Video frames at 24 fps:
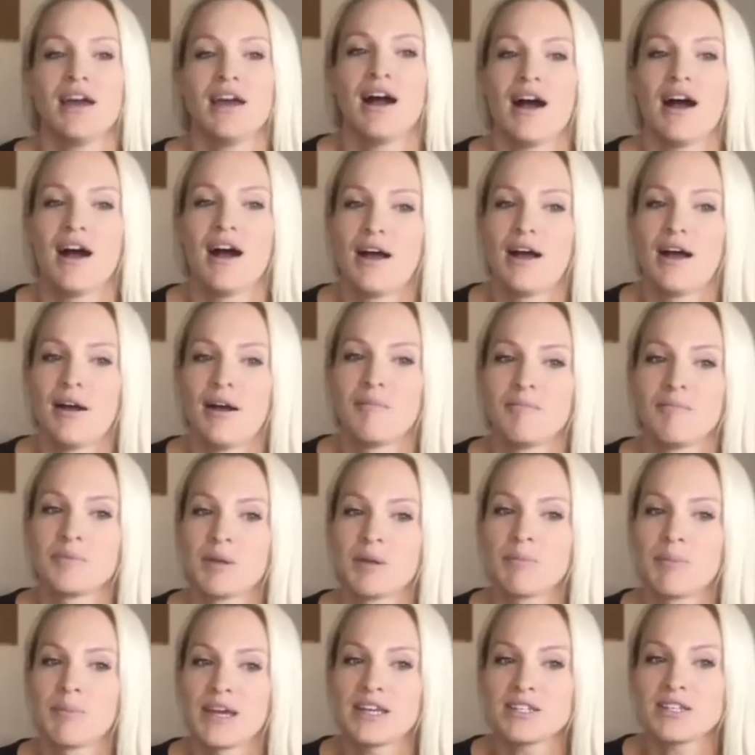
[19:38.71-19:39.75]
um,
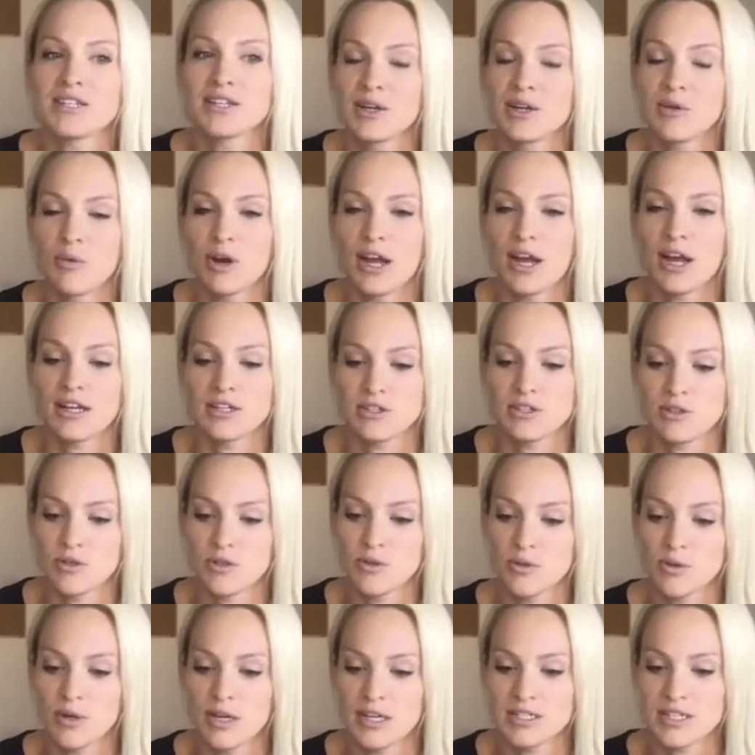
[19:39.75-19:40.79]
basically what I
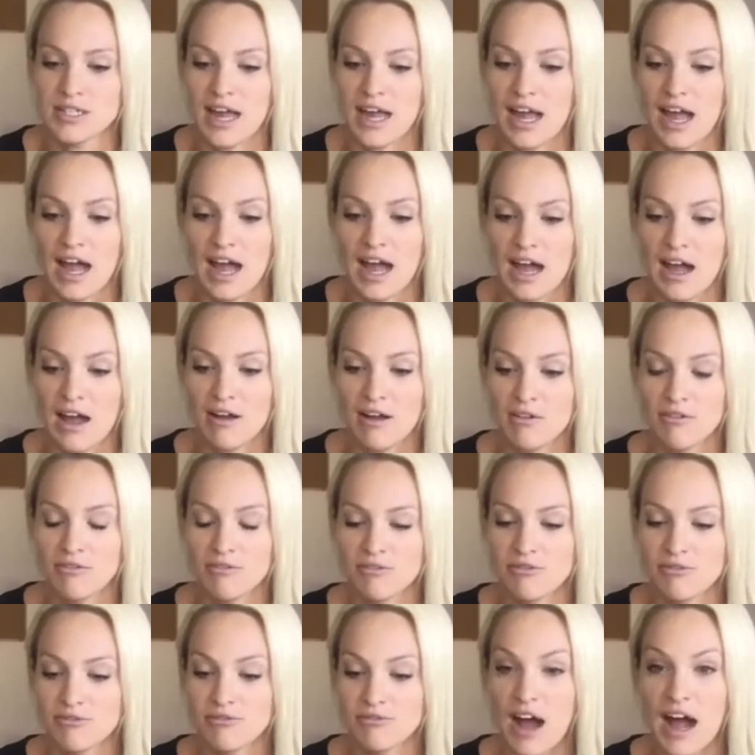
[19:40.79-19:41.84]
do is I have
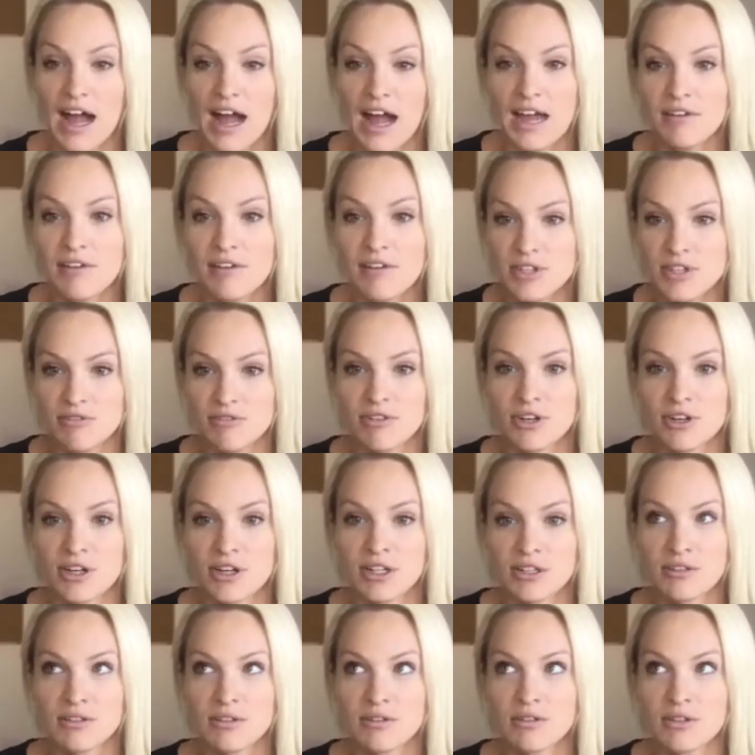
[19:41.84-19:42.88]
five
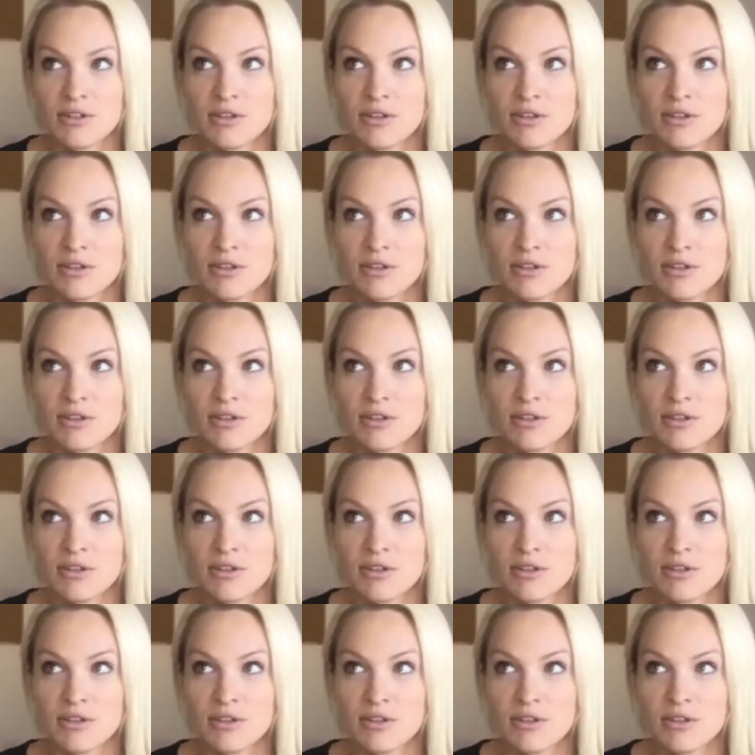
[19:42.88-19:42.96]
different